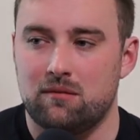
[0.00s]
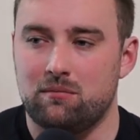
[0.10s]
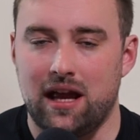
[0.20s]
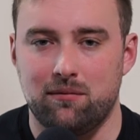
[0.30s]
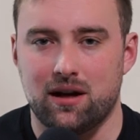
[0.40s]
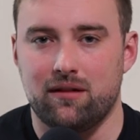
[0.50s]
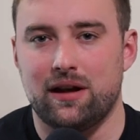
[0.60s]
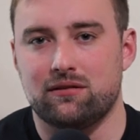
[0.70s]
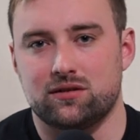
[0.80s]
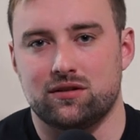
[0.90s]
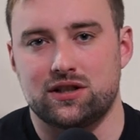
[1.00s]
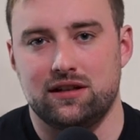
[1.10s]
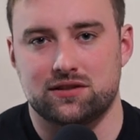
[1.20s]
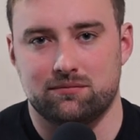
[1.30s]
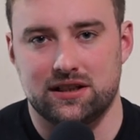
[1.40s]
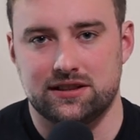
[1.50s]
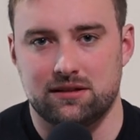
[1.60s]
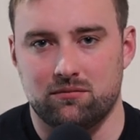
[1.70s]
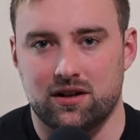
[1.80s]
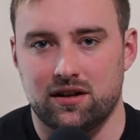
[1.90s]
Maybe I'm able to achieve something
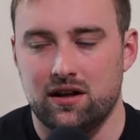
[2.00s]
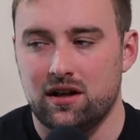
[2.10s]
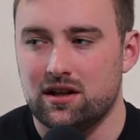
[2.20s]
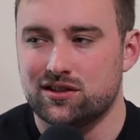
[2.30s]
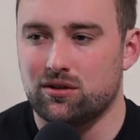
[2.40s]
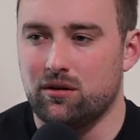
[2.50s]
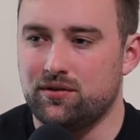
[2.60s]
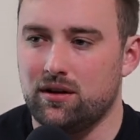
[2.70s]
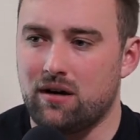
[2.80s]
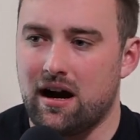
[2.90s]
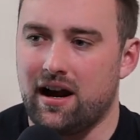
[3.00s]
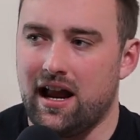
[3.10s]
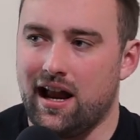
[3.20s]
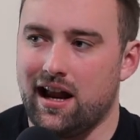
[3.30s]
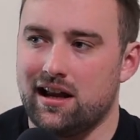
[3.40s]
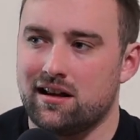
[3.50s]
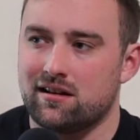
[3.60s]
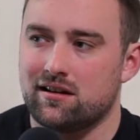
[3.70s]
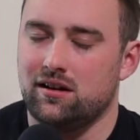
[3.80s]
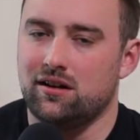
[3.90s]
similar. So if you are a
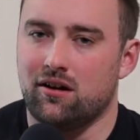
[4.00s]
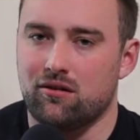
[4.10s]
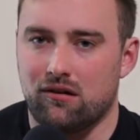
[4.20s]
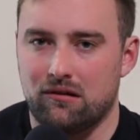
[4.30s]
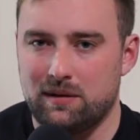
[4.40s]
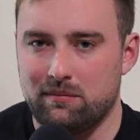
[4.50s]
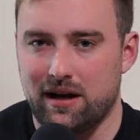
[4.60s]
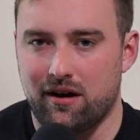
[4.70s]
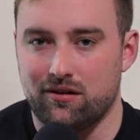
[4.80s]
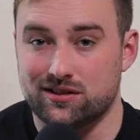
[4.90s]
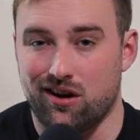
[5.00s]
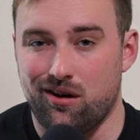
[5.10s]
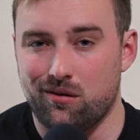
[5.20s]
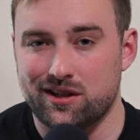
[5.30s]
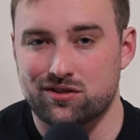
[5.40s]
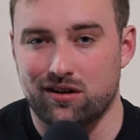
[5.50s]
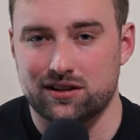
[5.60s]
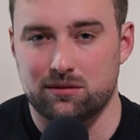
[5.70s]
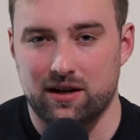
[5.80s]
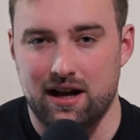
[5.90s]
young rugby player who's always
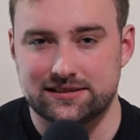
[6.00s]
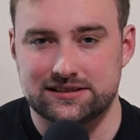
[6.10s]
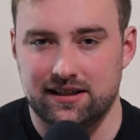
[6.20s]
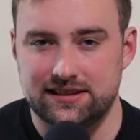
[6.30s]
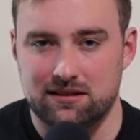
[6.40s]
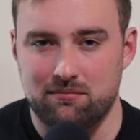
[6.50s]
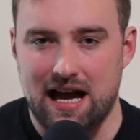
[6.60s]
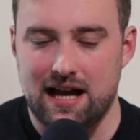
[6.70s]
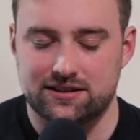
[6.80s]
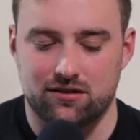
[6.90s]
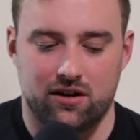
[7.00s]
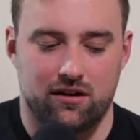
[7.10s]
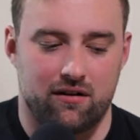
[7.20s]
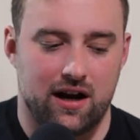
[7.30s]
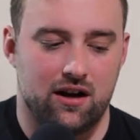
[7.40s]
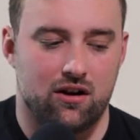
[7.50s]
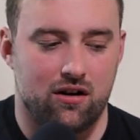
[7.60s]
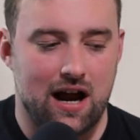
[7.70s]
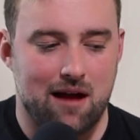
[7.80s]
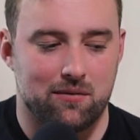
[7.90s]
struggled to put on size and mass, or you're a
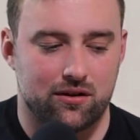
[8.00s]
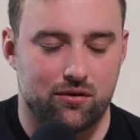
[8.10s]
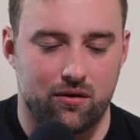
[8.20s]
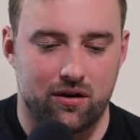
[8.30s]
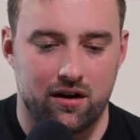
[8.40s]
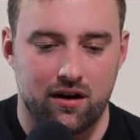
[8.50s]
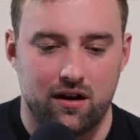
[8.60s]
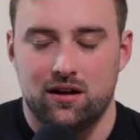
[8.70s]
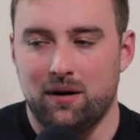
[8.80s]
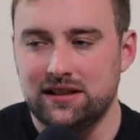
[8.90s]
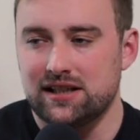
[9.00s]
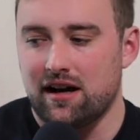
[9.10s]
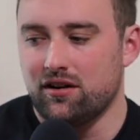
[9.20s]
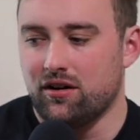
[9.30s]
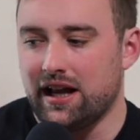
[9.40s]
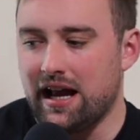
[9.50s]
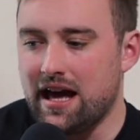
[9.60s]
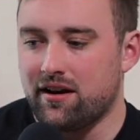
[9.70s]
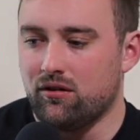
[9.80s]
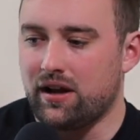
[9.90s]
young hammer thrower, you might start looking
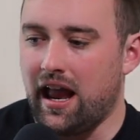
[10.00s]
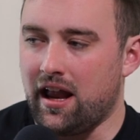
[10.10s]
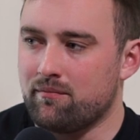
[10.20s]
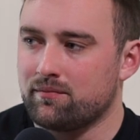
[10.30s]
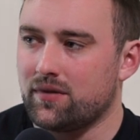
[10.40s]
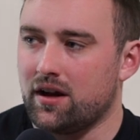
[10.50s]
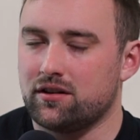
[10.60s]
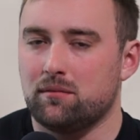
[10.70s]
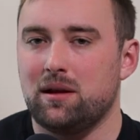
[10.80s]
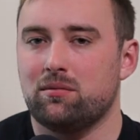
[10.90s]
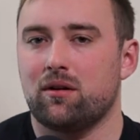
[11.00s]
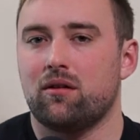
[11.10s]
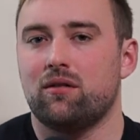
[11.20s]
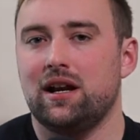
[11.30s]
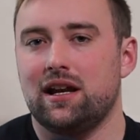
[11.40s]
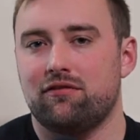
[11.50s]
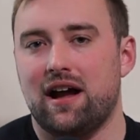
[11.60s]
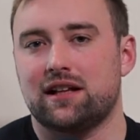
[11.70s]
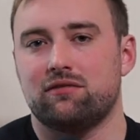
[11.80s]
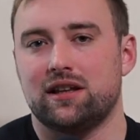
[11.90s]
at, okay, other people who are really
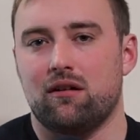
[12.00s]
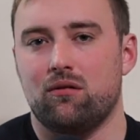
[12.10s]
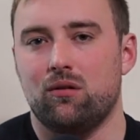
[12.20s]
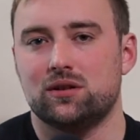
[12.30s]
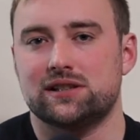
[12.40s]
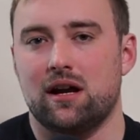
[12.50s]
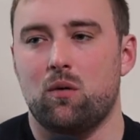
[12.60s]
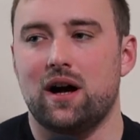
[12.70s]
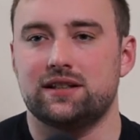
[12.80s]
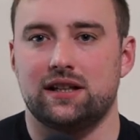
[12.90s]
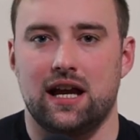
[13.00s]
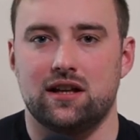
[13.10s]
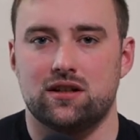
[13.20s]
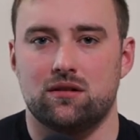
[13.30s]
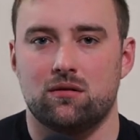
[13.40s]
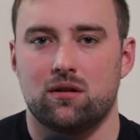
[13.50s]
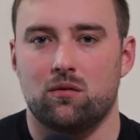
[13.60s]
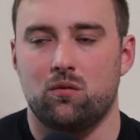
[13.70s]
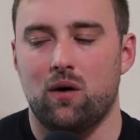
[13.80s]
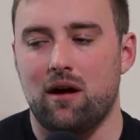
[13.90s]
effective in their roles now, what did they do?
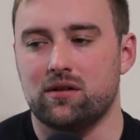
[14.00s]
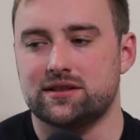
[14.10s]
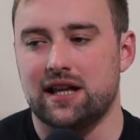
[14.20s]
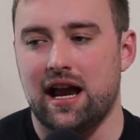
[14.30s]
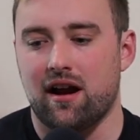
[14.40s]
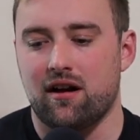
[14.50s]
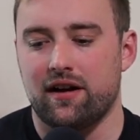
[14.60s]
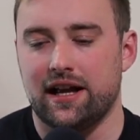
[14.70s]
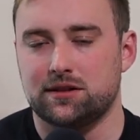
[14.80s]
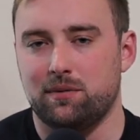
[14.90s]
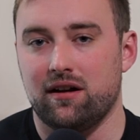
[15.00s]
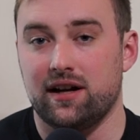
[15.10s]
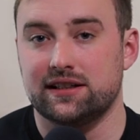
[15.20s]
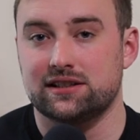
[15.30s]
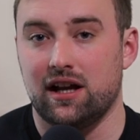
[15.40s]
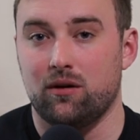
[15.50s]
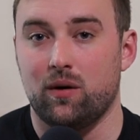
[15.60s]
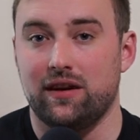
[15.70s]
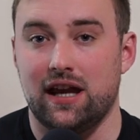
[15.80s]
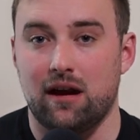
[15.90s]
what was their experience like
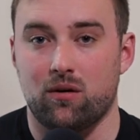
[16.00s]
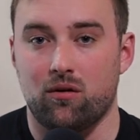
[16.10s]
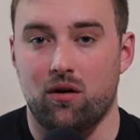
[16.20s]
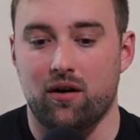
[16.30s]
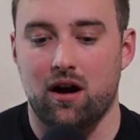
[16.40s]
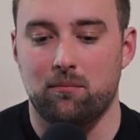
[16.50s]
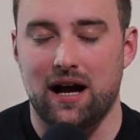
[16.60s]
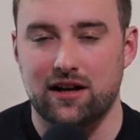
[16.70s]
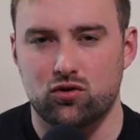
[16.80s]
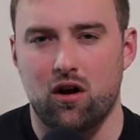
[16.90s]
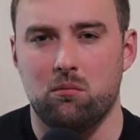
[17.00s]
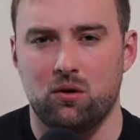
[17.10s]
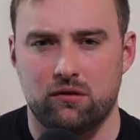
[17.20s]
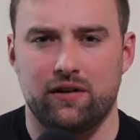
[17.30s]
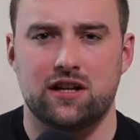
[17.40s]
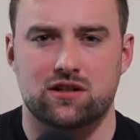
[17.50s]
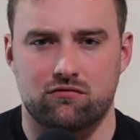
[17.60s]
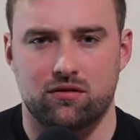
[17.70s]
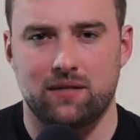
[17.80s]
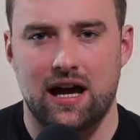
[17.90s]
when they were growing up and draw
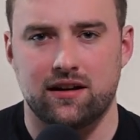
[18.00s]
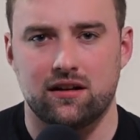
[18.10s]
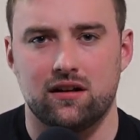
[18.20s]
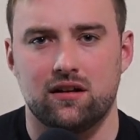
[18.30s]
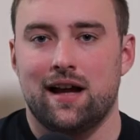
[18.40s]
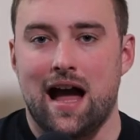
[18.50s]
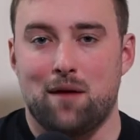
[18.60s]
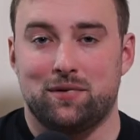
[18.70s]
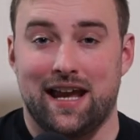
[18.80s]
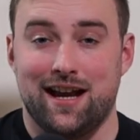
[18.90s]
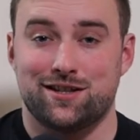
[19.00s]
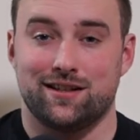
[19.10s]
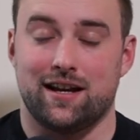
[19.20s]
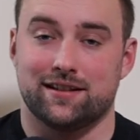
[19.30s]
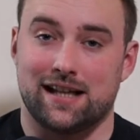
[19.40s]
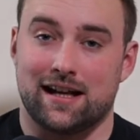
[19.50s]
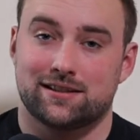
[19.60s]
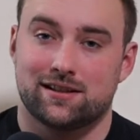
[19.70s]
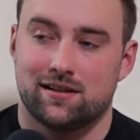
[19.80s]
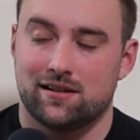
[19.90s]
motivation from that. Application then is
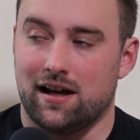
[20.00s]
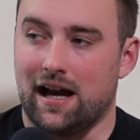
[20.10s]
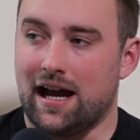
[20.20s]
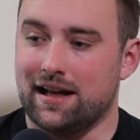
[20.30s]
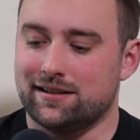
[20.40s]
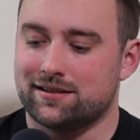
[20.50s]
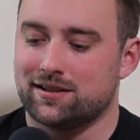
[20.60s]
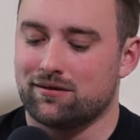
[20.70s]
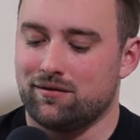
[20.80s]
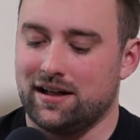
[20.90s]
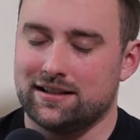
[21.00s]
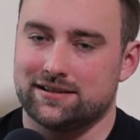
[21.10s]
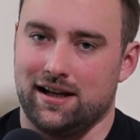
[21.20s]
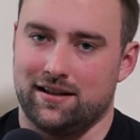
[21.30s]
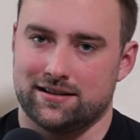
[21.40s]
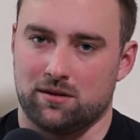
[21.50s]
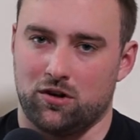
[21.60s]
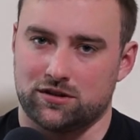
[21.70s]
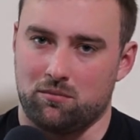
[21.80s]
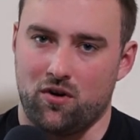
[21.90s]
next. And realistically, this is the
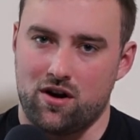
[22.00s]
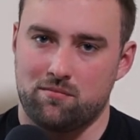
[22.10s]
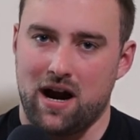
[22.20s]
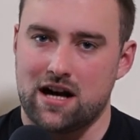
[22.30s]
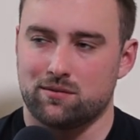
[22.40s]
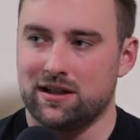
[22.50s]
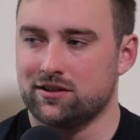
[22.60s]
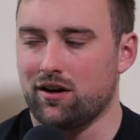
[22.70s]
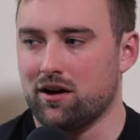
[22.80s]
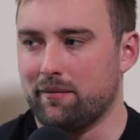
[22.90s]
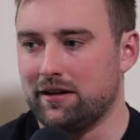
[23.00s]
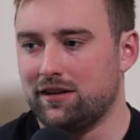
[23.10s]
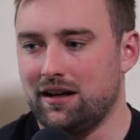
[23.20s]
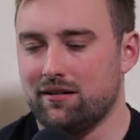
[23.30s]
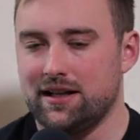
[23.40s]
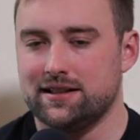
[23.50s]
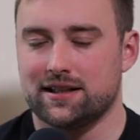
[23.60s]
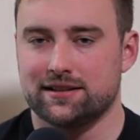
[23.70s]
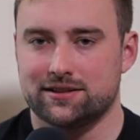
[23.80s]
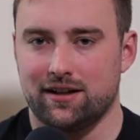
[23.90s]
most important part. We can talk about theories
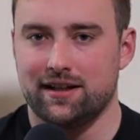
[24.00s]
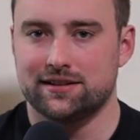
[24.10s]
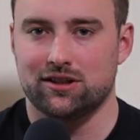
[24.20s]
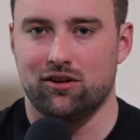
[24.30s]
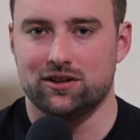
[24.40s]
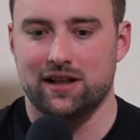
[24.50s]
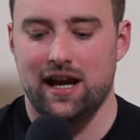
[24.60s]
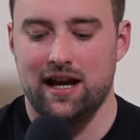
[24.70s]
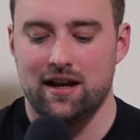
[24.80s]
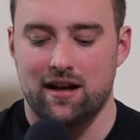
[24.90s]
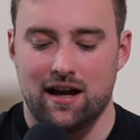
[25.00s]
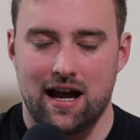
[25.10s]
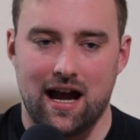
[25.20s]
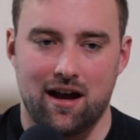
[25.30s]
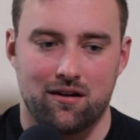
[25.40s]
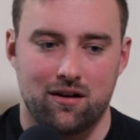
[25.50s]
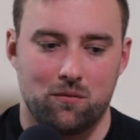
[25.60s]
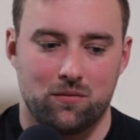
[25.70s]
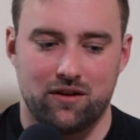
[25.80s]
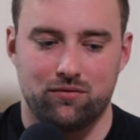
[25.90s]
and science all day, uh,
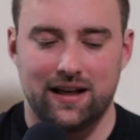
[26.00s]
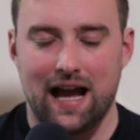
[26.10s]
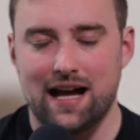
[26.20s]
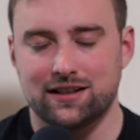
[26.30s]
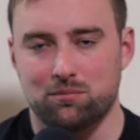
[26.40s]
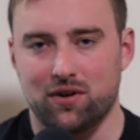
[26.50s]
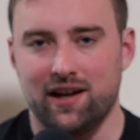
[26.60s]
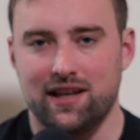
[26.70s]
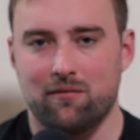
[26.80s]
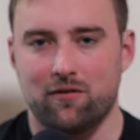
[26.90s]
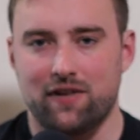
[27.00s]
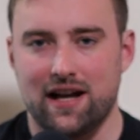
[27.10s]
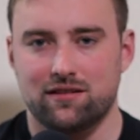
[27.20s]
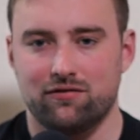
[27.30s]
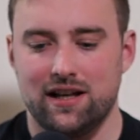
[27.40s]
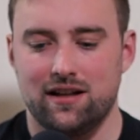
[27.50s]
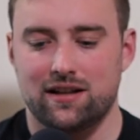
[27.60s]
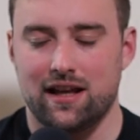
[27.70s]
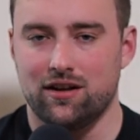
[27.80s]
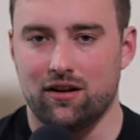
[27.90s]
but if we can't apply them effectively,
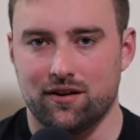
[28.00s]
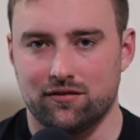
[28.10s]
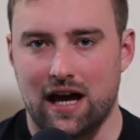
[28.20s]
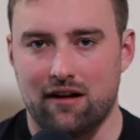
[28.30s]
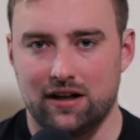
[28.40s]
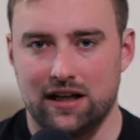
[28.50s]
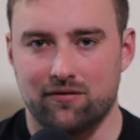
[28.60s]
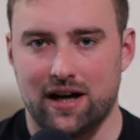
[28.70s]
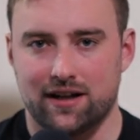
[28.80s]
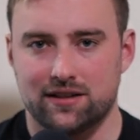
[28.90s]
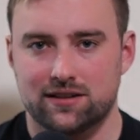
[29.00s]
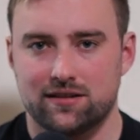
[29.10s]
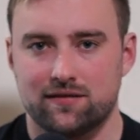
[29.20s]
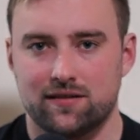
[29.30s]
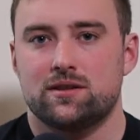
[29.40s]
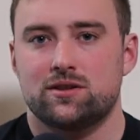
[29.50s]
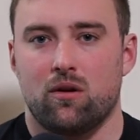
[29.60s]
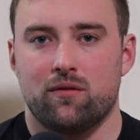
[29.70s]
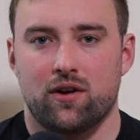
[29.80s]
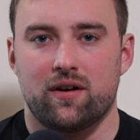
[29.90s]
then none of that really matters.
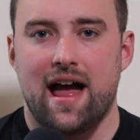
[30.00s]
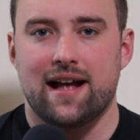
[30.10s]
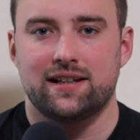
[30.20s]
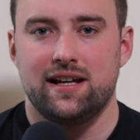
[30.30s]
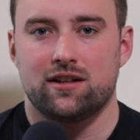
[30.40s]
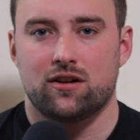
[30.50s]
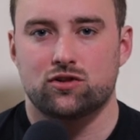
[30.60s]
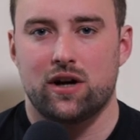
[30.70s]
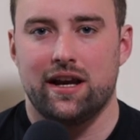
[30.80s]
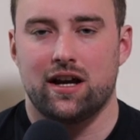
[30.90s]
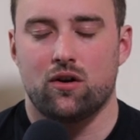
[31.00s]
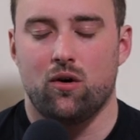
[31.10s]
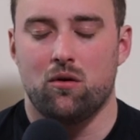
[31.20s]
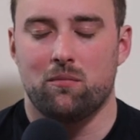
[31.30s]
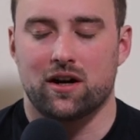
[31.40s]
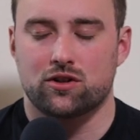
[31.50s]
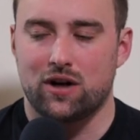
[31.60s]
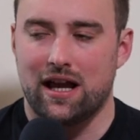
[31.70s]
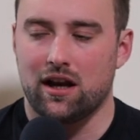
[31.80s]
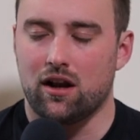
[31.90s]
So if you're an athlete and you're training at home or you're
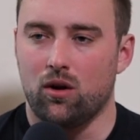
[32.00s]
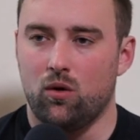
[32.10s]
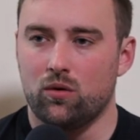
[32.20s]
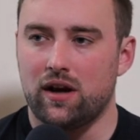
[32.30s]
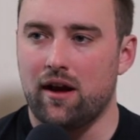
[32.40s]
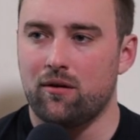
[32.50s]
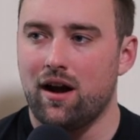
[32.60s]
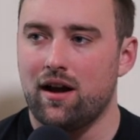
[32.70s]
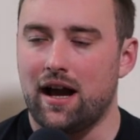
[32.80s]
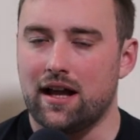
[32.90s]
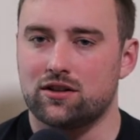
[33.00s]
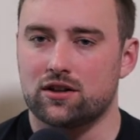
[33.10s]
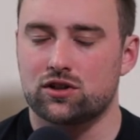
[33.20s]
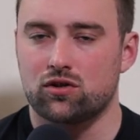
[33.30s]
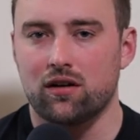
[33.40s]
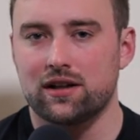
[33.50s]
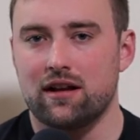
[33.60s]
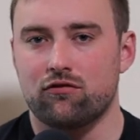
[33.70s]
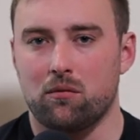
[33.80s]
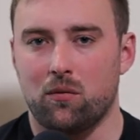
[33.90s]
training alone now and you're
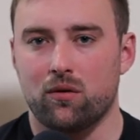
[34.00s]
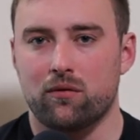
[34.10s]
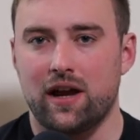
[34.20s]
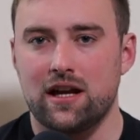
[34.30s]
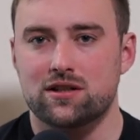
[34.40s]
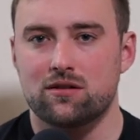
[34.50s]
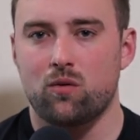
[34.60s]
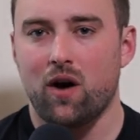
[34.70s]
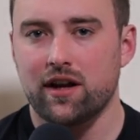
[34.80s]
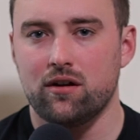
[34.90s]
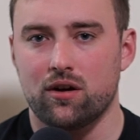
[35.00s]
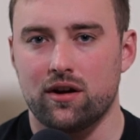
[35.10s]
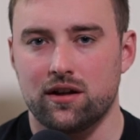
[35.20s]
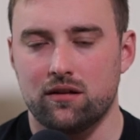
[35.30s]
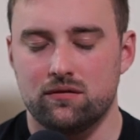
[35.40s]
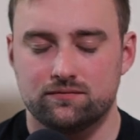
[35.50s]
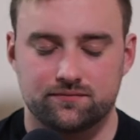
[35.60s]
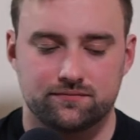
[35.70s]
struggling for motivation, what are you going to do?